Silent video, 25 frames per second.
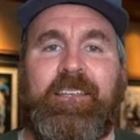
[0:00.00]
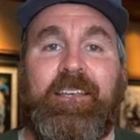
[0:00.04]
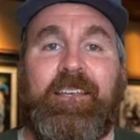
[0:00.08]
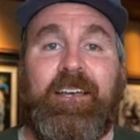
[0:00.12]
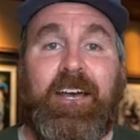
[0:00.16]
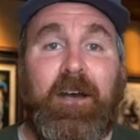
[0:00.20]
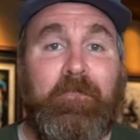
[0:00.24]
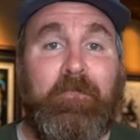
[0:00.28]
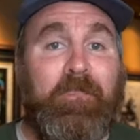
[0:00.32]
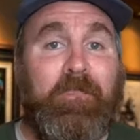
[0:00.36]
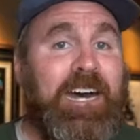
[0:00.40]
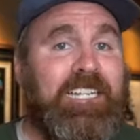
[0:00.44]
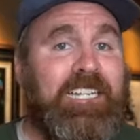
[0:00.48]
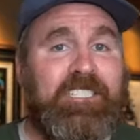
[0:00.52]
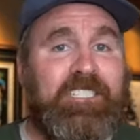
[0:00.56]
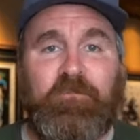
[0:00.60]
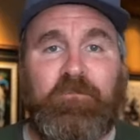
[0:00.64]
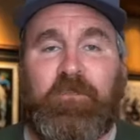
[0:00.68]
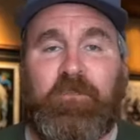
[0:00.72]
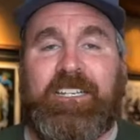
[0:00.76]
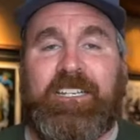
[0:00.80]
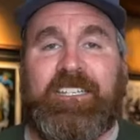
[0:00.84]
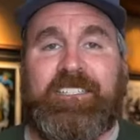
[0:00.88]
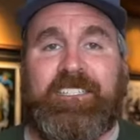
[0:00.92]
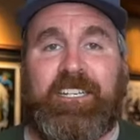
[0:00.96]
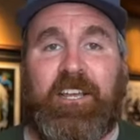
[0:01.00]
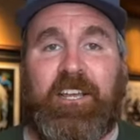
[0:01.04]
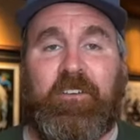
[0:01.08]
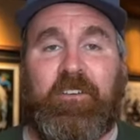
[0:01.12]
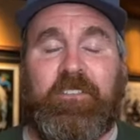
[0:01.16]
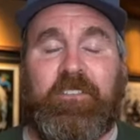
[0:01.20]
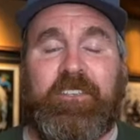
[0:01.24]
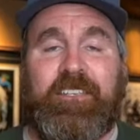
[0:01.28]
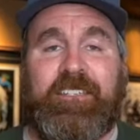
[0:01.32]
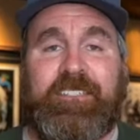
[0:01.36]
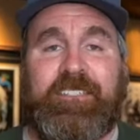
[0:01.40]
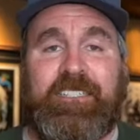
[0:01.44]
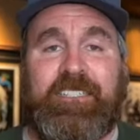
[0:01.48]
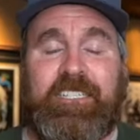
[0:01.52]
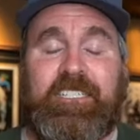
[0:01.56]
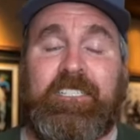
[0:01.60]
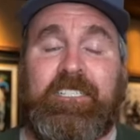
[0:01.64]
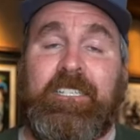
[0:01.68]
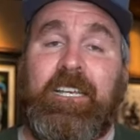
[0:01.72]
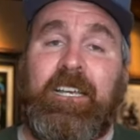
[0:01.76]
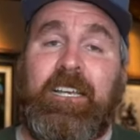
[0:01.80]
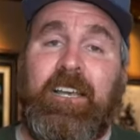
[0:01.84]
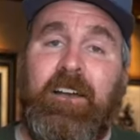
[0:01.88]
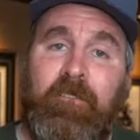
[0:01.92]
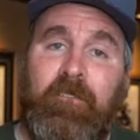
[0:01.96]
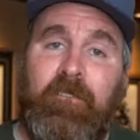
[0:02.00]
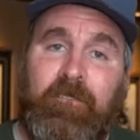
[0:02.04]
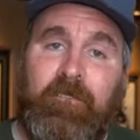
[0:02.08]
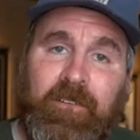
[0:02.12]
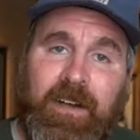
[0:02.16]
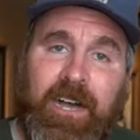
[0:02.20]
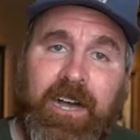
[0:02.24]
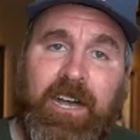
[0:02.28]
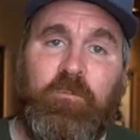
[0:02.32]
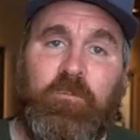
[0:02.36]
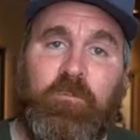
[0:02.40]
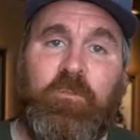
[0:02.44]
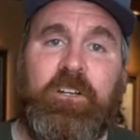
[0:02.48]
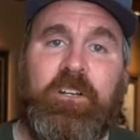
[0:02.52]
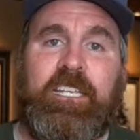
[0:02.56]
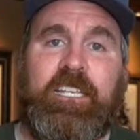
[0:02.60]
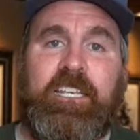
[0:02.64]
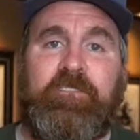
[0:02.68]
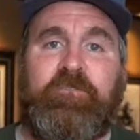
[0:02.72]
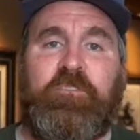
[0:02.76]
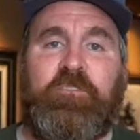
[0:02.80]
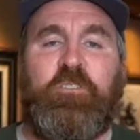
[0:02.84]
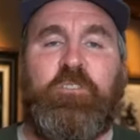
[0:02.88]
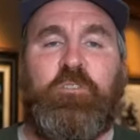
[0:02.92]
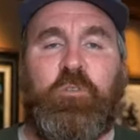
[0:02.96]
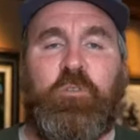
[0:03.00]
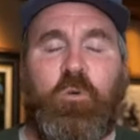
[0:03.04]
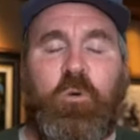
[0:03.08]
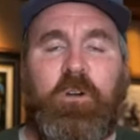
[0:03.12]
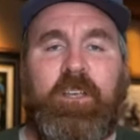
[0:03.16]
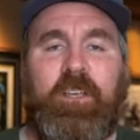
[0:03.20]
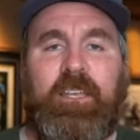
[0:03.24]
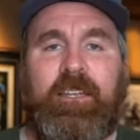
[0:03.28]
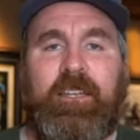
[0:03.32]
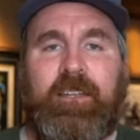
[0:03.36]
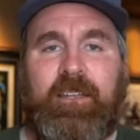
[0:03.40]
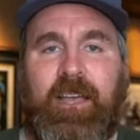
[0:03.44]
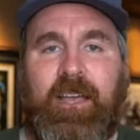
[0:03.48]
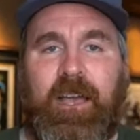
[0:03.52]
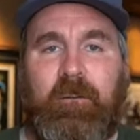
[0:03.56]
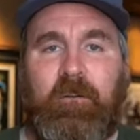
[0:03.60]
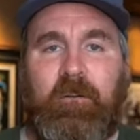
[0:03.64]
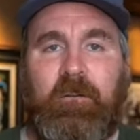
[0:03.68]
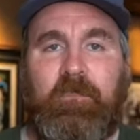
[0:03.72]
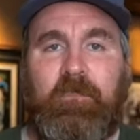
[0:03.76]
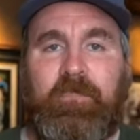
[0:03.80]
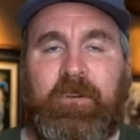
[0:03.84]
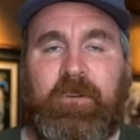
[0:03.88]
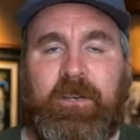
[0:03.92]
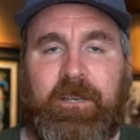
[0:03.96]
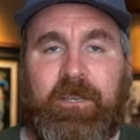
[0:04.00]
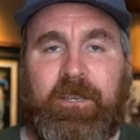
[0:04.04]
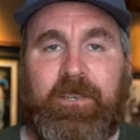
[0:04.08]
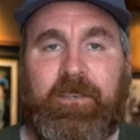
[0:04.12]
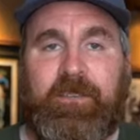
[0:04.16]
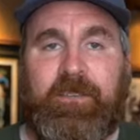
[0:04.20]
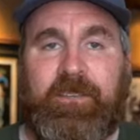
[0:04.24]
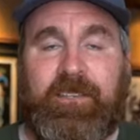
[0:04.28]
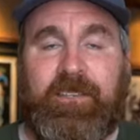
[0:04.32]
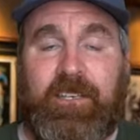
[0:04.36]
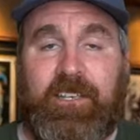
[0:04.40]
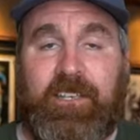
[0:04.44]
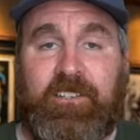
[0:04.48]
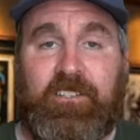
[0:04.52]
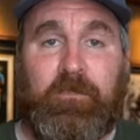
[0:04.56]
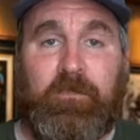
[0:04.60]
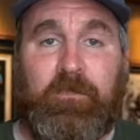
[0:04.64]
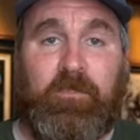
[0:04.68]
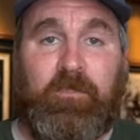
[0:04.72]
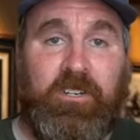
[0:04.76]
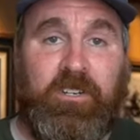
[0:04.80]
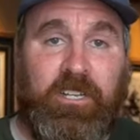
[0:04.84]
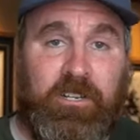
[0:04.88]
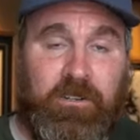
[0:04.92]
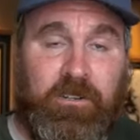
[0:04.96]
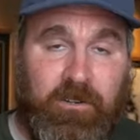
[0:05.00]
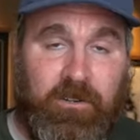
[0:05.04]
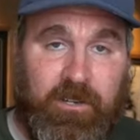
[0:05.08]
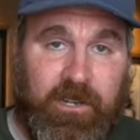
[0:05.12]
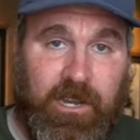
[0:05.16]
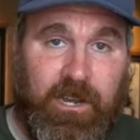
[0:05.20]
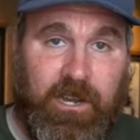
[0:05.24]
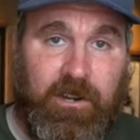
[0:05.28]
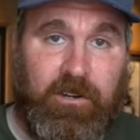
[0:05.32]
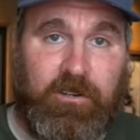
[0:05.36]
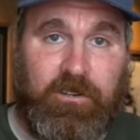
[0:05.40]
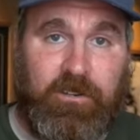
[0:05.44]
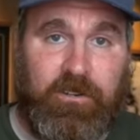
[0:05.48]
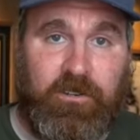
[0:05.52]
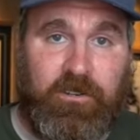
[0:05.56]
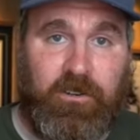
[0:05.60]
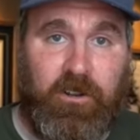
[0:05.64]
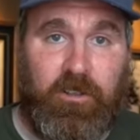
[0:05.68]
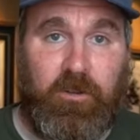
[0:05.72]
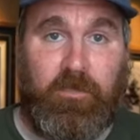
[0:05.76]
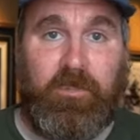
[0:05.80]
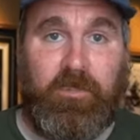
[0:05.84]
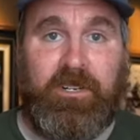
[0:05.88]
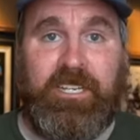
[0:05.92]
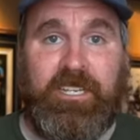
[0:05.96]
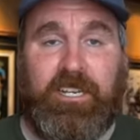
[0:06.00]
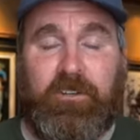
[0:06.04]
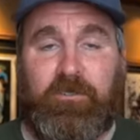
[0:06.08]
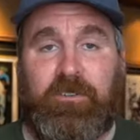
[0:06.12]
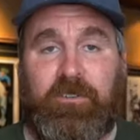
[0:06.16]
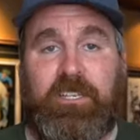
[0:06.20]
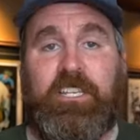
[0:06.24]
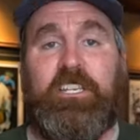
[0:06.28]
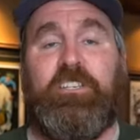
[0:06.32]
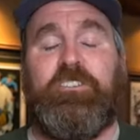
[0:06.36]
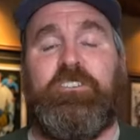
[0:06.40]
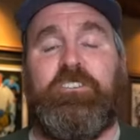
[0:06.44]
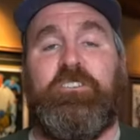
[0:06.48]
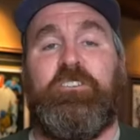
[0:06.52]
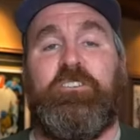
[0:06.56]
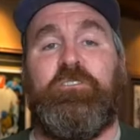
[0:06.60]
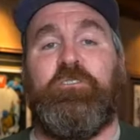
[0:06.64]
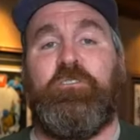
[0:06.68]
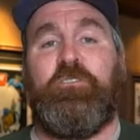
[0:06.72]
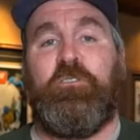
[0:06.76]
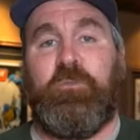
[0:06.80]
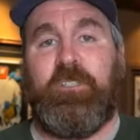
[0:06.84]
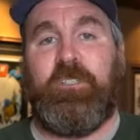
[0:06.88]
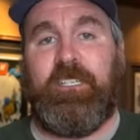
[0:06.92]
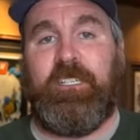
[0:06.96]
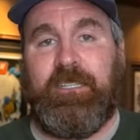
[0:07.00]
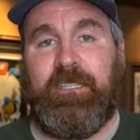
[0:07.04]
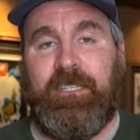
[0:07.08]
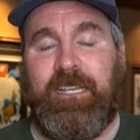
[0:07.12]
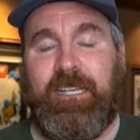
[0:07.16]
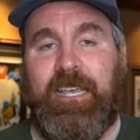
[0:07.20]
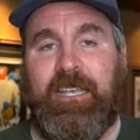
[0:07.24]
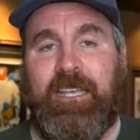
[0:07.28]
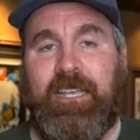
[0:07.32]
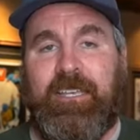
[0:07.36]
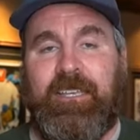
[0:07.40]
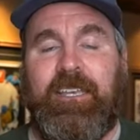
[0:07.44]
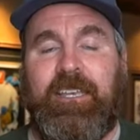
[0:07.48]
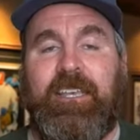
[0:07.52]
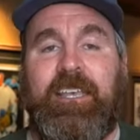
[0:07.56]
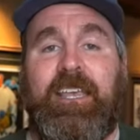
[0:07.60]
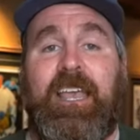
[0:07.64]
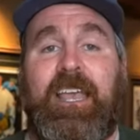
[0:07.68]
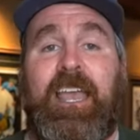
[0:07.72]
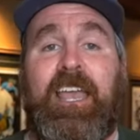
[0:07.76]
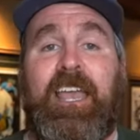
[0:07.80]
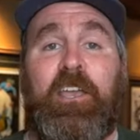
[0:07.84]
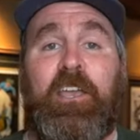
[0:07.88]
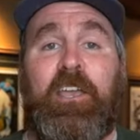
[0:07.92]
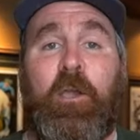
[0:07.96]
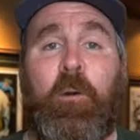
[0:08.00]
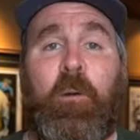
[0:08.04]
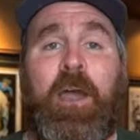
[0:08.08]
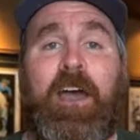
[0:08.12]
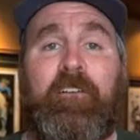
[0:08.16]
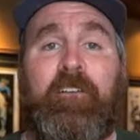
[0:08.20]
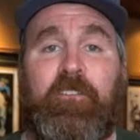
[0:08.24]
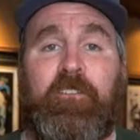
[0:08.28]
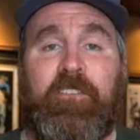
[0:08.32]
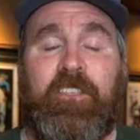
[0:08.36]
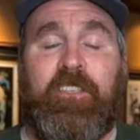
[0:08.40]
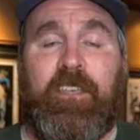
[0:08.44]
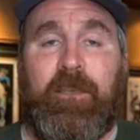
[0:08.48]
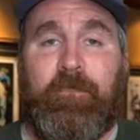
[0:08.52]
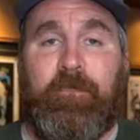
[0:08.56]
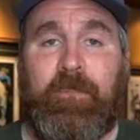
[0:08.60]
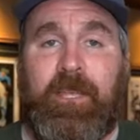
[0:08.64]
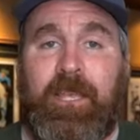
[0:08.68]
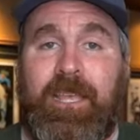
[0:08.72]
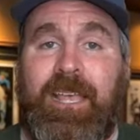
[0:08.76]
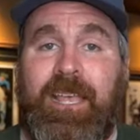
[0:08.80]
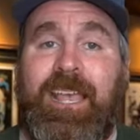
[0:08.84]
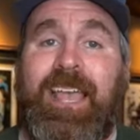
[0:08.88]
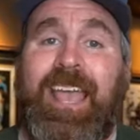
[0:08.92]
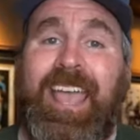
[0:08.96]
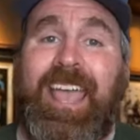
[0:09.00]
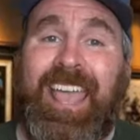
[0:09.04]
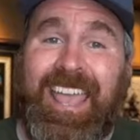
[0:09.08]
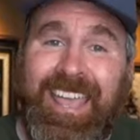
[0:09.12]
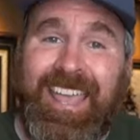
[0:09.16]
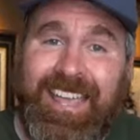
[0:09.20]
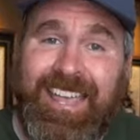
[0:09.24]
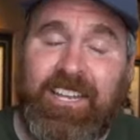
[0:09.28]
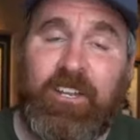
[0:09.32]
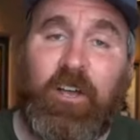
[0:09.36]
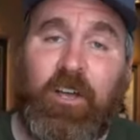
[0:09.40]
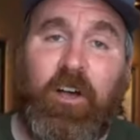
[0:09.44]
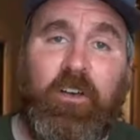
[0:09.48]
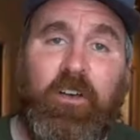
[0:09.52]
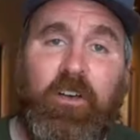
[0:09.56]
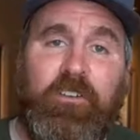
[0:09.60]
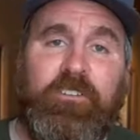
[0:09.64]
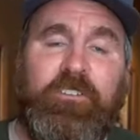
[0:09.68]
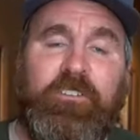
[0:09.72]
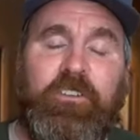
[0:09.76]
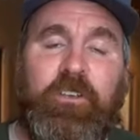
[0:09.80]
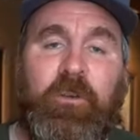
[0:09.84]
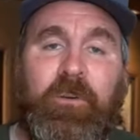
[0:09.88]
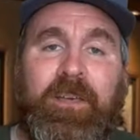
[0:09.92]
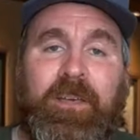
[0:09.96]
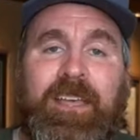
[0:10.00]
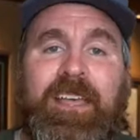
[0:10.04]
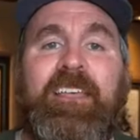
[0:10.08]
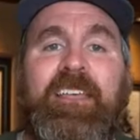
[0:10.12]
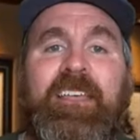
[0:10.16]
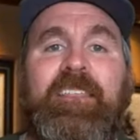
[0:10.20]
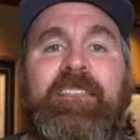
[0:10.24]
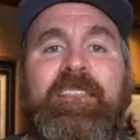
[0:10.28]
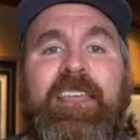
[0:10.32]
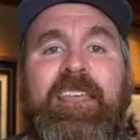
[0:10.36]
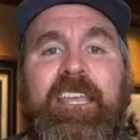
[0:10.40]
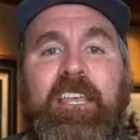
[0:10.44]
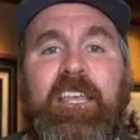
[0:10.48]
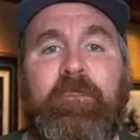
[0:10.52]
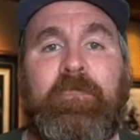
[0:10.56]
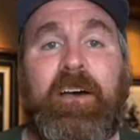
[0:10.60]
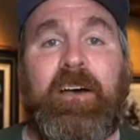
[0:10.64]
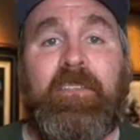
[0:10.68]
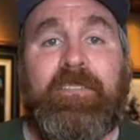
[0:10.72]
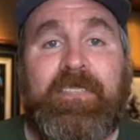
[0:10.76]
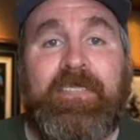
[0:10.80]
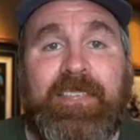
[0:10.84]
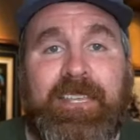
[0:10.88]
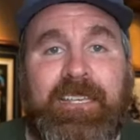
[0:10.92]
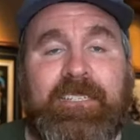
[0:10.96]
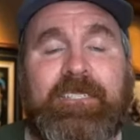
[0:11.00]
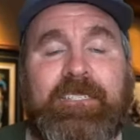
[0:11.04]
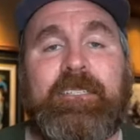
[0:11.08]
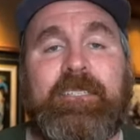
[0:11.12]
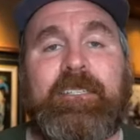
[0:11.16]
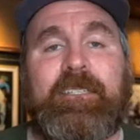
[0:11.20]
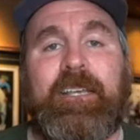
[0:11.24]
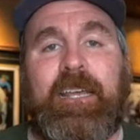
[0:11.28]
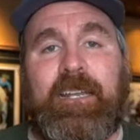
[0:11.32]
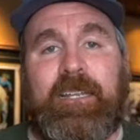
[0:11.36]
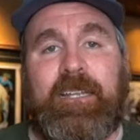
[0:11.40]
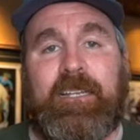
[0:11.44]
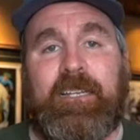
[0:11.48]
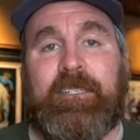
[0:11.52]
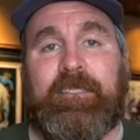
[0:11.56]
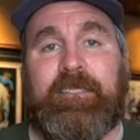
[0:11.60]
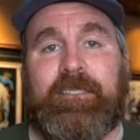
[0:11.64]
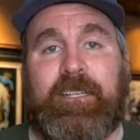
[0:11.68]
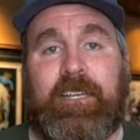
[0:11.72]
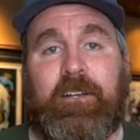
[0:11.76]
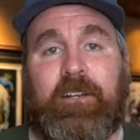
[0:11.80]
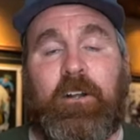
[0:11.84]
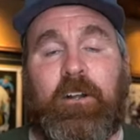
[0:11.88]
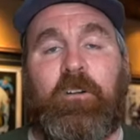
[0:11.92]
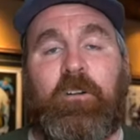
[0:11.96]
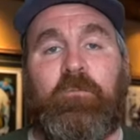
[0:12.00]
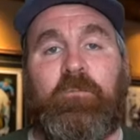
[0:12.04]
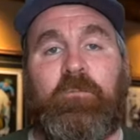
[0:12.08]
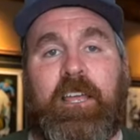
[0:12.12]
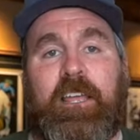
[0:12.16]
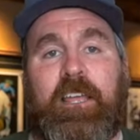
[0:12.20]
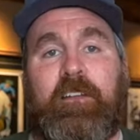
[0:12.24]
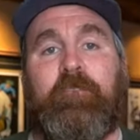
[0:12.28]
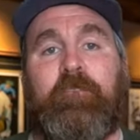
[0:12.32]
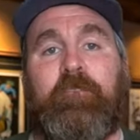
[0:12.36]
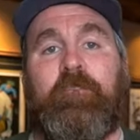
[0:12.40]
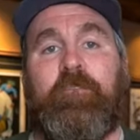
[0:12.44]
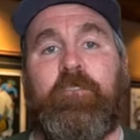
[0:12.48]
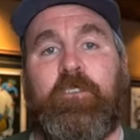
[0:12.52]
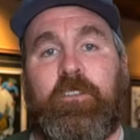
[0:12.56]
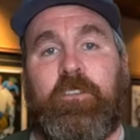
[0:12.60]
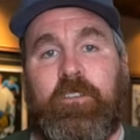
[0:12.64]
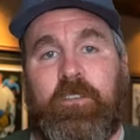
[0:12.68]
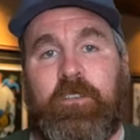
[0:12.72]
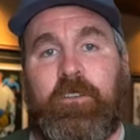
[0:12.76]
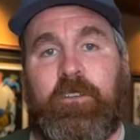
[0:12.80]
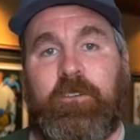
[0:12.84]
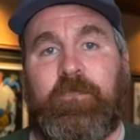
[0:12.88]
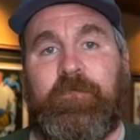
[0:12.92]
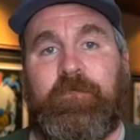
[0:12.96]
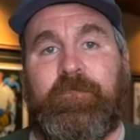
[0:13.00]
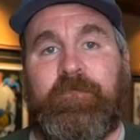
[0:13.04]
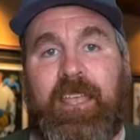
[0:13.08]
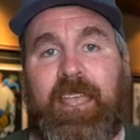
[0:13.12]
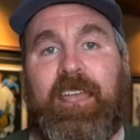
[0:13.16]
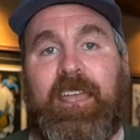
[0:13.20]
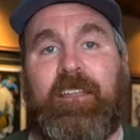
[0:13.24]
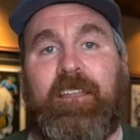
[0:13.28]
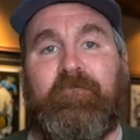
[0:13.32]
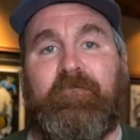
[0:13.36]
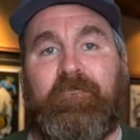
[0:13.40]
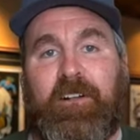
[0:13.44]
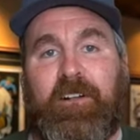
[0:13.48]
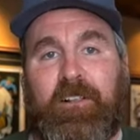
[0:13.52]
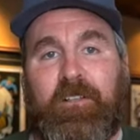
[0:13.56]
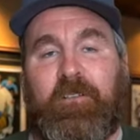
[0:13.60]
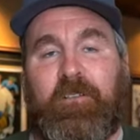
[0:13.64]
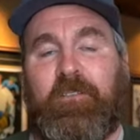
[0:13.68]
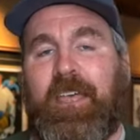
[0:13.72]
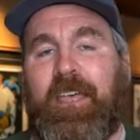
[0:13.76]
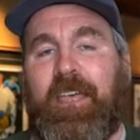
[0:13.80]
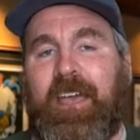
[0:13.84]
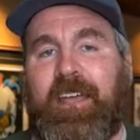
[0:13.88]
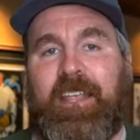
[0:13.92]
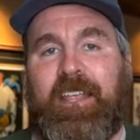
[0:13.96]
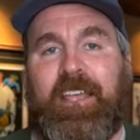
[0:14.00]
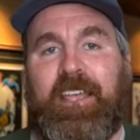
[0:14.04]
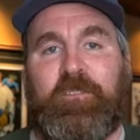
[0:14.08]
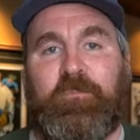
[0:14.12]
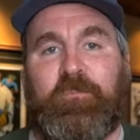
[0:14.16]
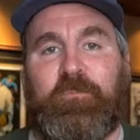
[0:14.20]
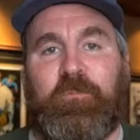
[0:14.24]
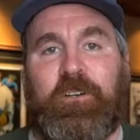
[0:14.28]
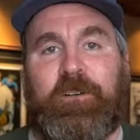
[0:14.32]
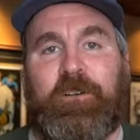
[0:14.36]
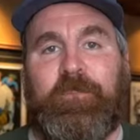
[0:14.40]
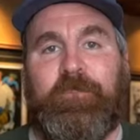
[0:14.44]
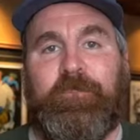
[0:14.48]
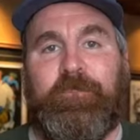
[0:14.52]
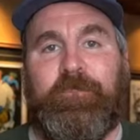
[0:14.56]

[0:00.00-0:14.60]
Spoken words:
A positive way to say all this is find what gives you joy in a comic book. Is there a particular character? Are there particular issues you really like? And go after them. And also, think about the aesthetics that are right for you and follow that as well.